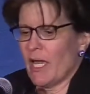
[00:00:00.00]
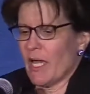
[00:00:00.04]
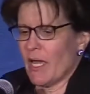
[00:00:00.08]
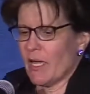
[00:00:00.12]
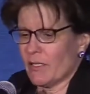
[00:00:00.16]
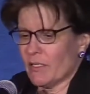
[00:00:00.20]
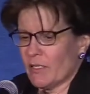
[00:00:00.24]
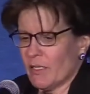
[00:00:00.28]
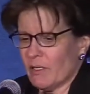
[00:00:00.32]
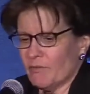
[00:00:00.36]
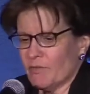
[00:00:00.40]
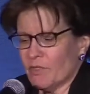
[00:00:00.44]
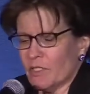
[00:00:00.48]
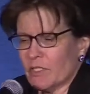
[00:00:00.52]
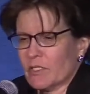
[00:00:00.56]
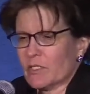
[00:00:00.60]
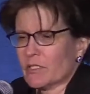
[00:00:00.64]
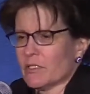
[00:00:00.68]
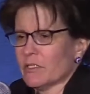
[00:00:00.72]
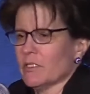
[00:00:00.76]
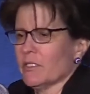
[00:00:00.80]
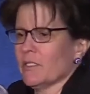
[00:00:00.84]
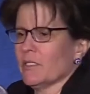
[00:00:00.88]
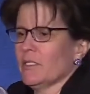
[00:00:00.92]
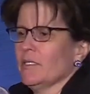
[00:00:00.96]
ever had,
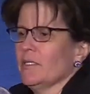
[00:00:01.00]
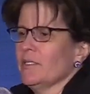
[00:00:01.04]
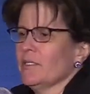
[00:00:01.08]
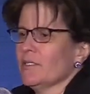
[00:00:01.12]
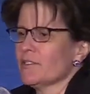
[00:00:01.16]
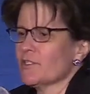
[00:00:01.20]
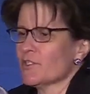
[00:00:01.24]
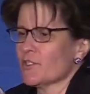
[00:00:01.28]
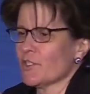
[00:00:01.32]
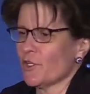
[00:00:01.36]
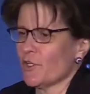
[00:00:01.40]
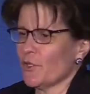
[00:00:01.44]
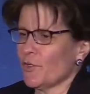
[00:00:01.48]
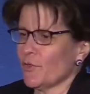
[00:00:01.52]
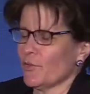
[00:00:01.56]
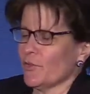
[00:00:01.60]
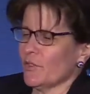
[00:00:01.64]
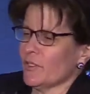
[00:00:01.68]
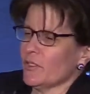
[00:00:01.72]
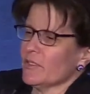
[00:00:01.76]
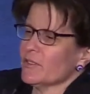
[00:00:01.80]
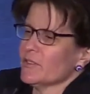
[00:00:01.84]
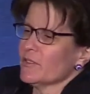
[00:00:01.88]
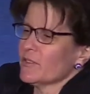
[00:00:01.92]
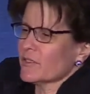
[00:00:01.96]
obviously.
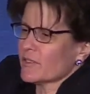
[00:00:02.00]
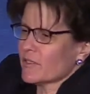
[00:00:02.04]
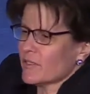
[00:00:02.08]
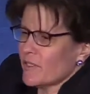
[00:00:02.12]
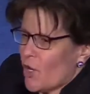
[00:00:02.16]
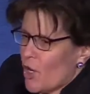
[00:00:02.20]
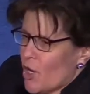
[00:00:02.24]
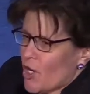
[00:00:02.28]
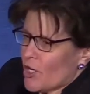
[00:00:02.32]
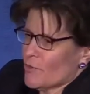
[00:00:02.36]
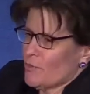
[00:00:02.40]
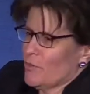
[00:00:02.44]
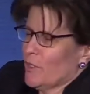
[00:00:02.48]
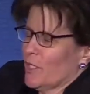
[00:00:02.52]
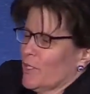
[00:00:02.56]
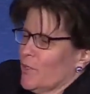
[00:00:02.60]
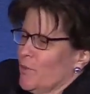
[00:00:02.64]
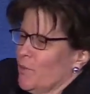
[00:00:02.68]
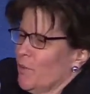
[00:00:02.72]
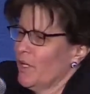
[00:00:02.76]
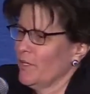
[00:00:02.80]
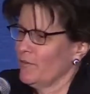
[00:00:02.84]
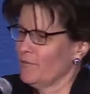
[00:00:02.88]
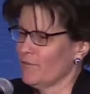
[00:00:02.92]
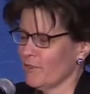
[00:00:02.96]
So it's
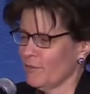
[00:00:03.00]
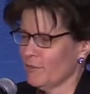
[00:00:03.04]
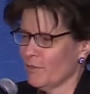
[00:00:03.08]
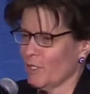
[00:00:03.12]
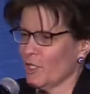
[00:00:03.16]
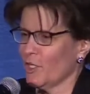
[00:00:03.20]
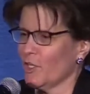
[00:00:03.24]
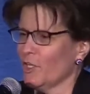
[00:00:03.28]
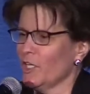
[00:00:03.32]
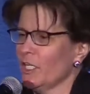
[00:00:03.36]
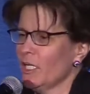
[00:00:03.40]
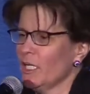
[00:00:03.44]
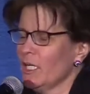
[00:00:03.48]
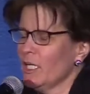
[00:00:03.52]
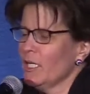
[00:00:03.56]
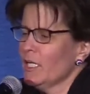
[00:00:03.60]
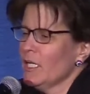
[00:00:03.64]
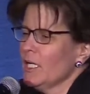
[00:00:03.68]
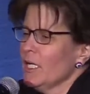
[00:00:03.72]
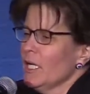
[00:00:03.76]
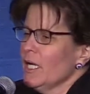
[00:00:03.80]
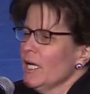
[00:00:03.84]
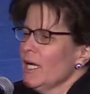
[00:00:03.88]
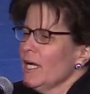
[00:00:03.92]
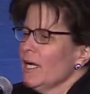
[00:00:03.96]
hard being away from her.
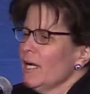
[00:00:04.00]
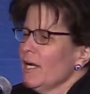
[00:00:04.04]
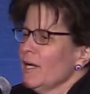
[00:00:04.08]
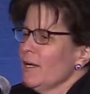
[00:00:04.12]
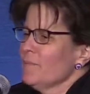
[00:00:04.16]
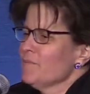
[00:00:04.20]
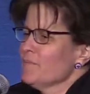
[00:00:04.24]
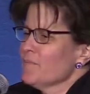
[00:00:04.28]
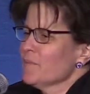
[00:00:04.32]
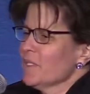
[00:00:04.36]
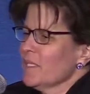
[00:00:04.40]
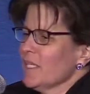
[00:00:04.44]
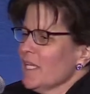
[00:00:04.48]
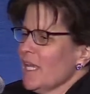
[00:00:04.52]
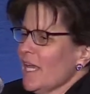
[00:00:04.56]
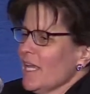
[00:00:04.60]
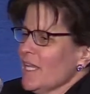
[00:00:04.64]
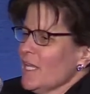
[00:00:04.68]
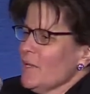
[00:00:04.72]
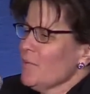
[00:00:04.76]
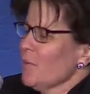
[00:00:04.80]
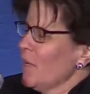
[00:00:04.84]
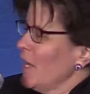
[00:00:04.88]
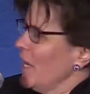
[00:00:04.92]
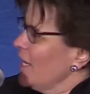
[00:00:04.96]
Um,
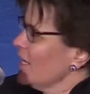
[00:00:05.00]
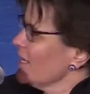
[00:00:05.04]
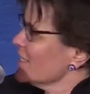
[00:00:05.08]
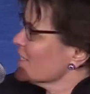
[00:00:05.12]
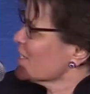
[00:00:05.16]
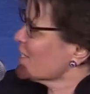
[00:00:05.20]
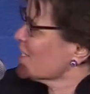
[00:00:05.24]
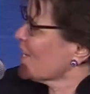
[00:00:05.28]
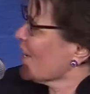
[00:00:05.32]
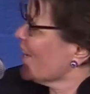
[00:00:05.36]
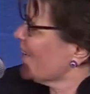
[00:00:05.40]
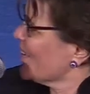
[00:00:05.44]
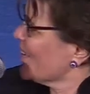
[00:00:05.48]
anyway,